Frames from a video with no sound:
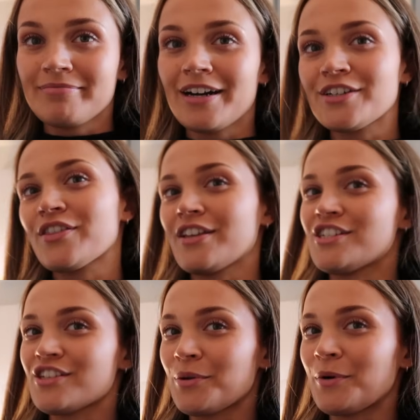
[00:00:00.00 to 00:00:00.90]
I don't think
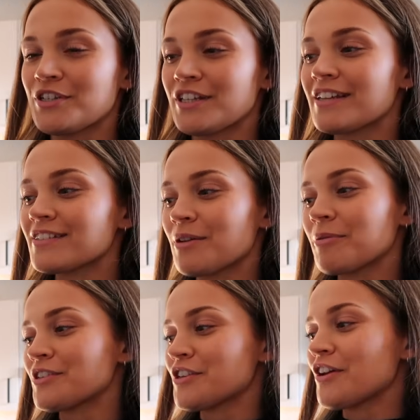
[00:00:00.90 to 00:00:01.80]
she's gonna watch this, so I'm
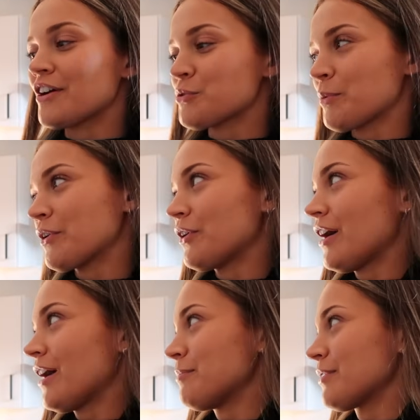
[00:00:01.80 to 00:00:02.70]
gonna show you guys what we got
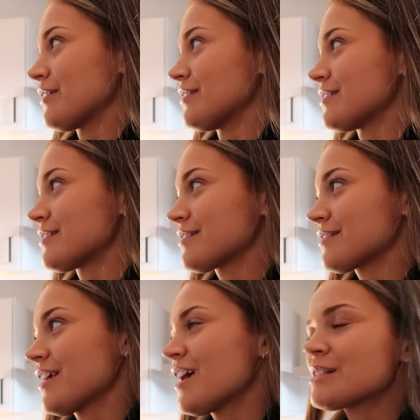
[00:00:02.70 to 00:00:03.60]
her, because
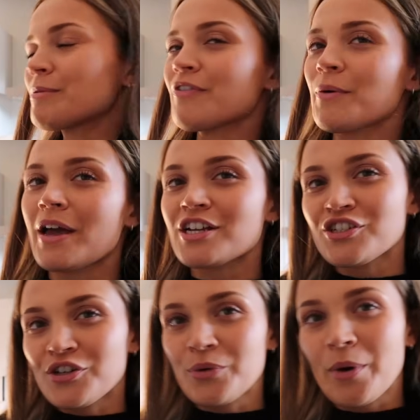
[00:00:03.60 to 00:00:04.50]
to be fair, we actually
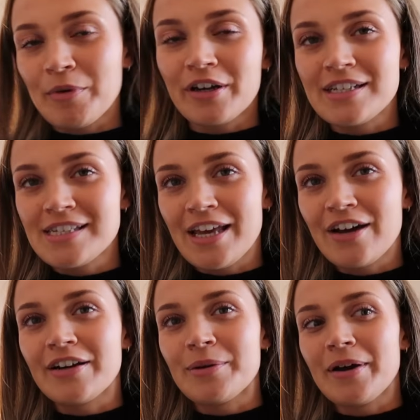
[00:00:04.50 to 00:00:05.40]
don't know when we're going to see
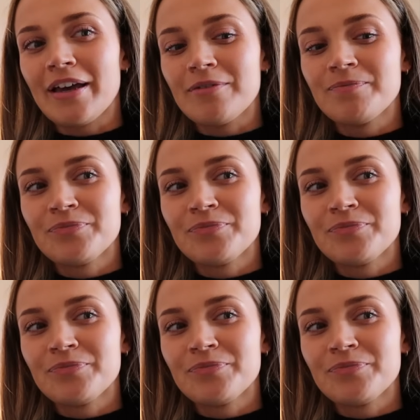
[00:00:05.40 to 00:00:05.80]
her anyway,